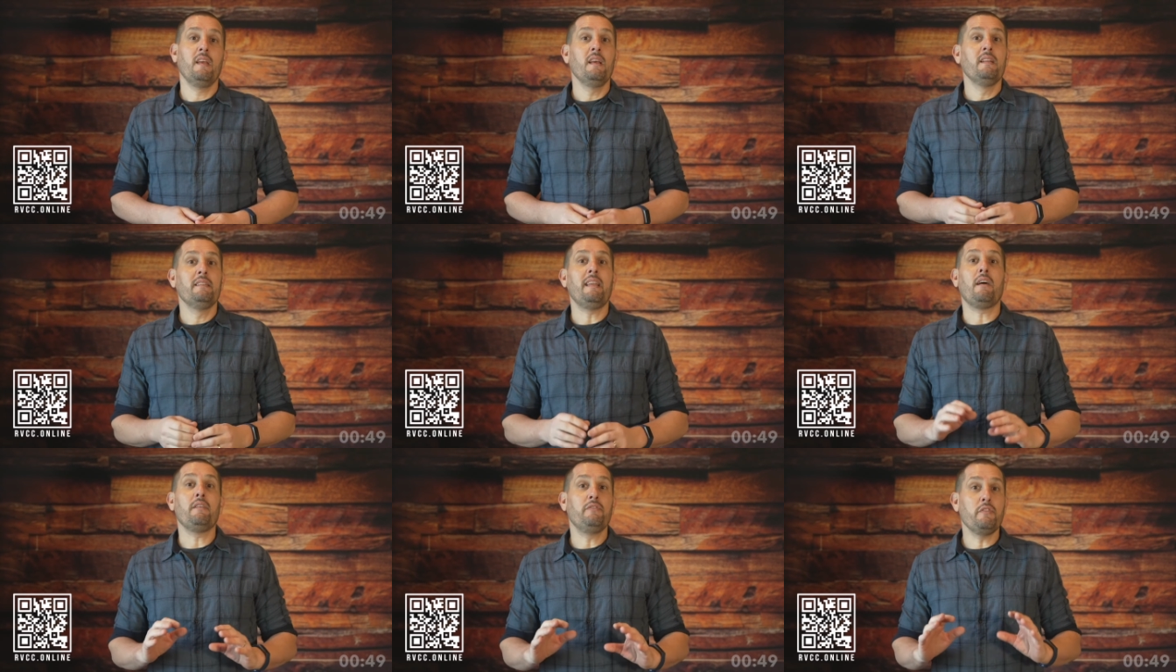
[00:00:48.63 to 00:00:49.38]
Now,
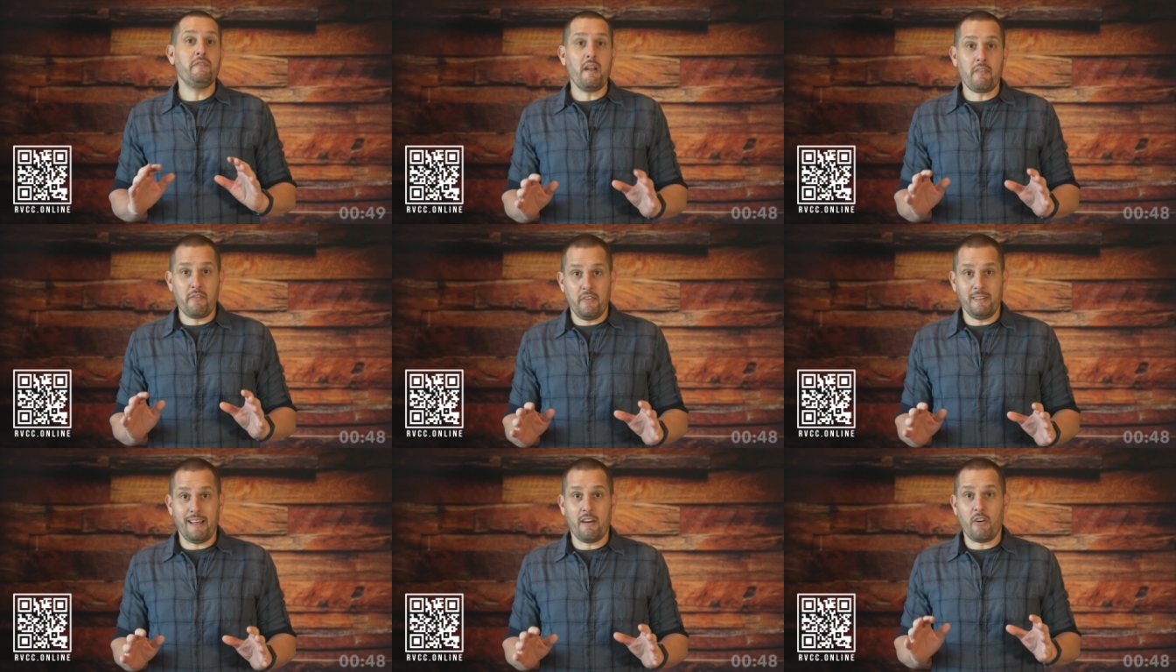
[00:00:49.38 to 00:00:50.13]
if you've never
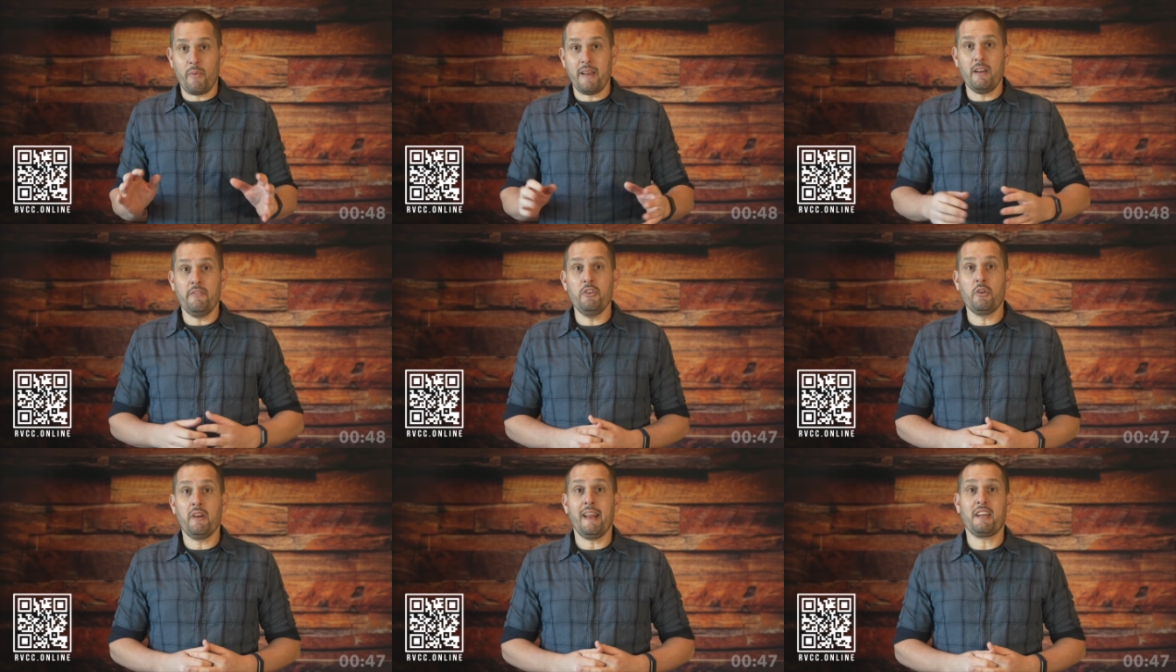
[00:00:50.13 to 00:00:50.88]
filled out a Rainier View
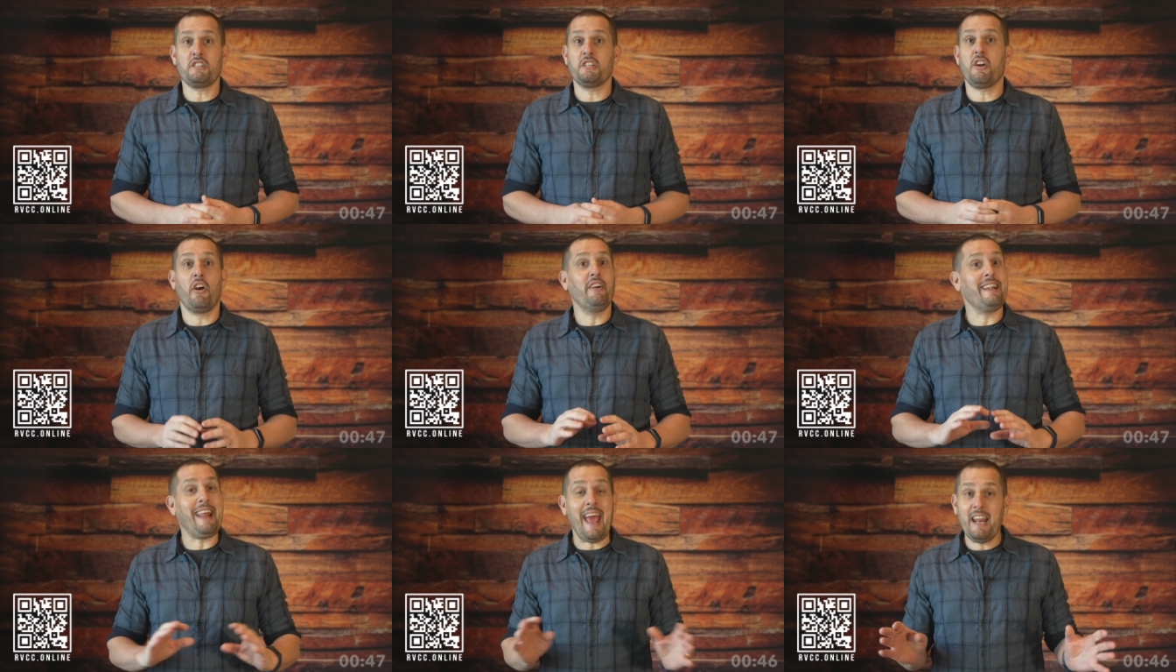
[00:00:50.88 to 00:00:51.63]
connection card
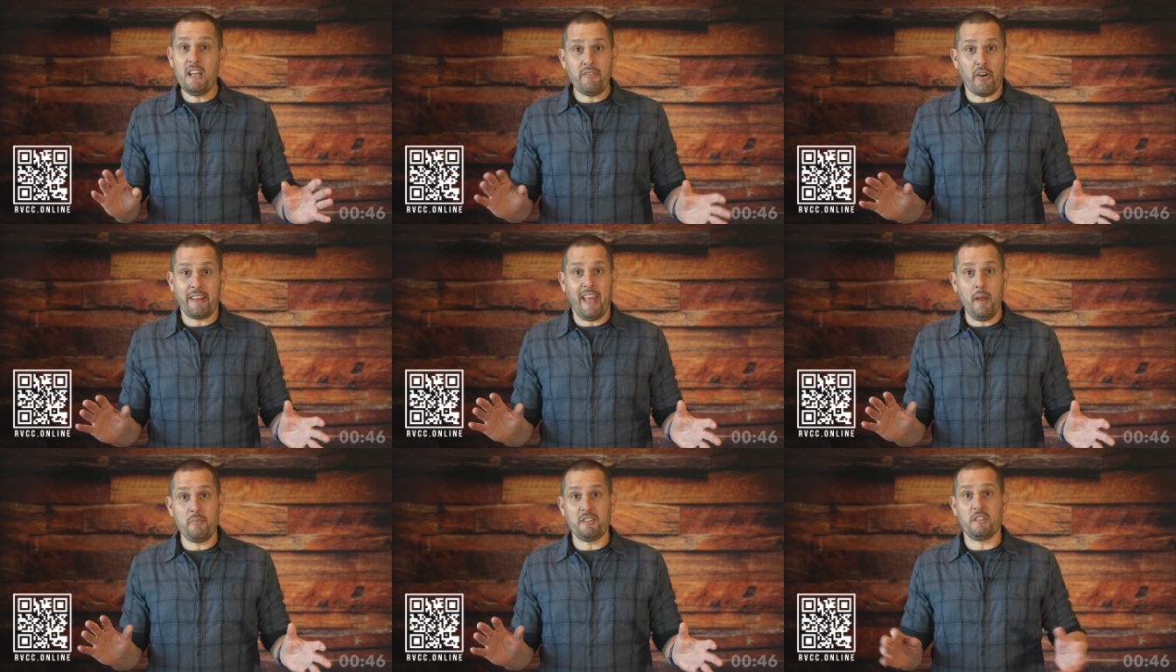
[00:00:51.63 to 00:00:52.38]
at any of our
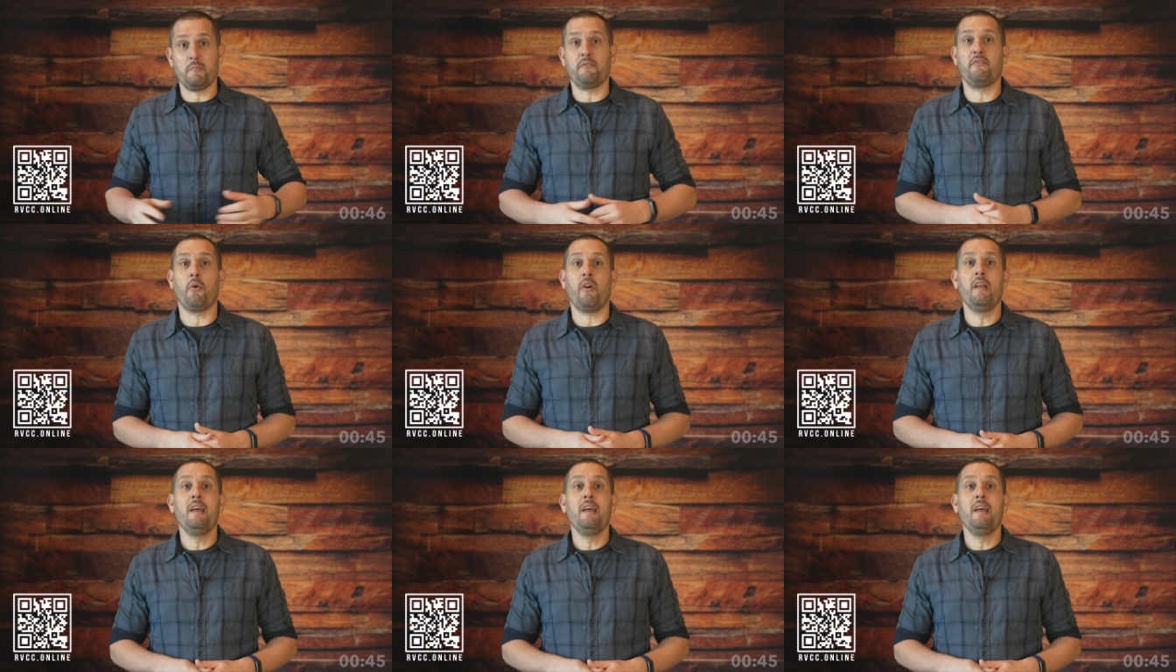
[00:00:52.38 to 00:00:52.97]
campuses before,